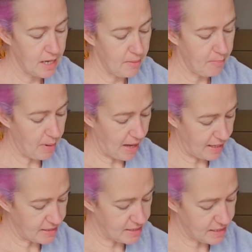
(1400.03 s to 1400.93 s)

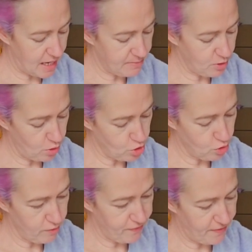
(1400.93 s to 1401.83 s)
but I'm not
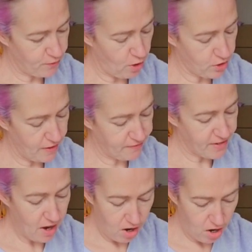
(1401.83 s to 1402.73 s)
sure if I've got enough
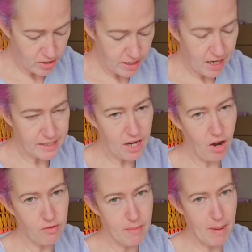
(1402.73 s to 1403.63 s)
yarn, I
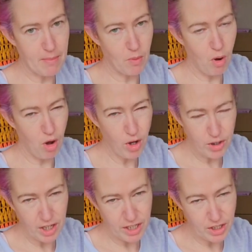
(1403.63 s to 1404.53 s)
can't remember what
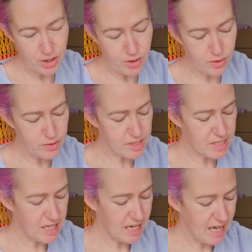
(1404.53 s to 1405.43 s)
hook I
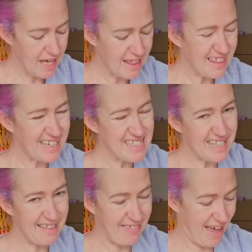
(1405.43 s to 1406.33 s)
used, things
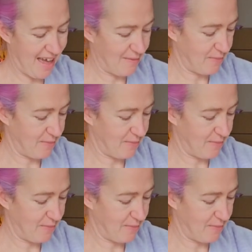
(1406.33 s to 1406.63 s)
like that.